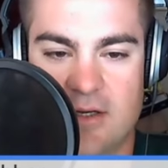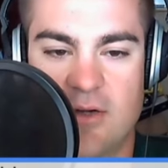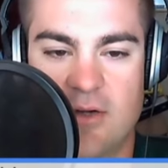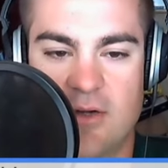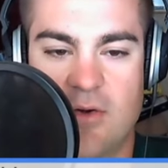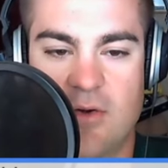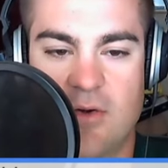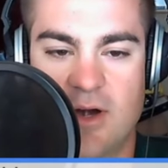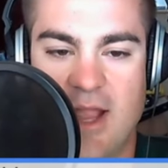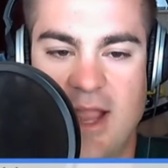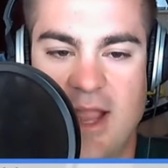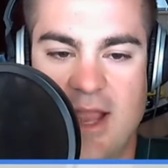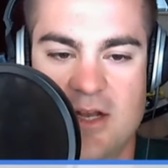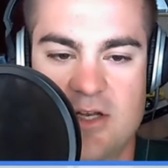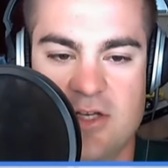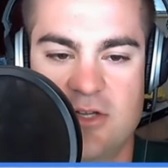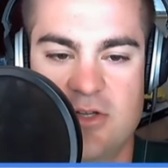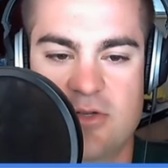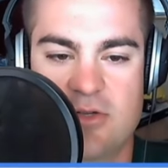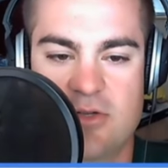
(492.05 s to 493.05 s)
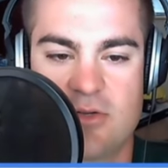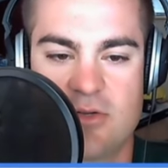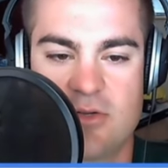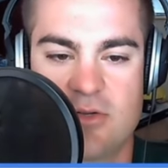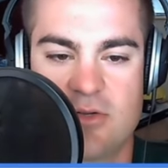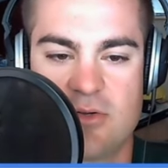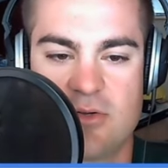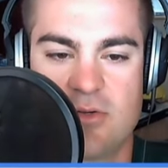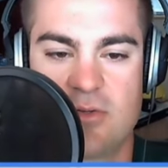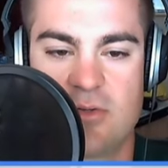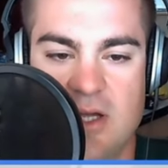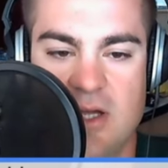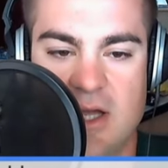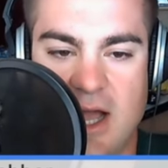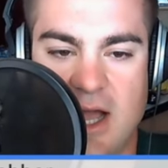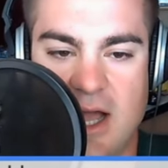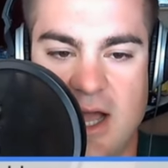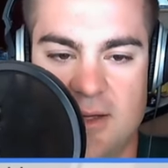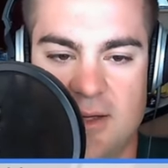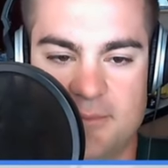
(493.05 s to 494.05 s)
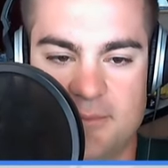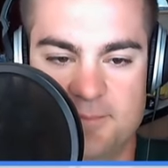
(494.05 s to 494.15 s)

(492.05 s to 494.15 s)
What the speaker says: or hand you a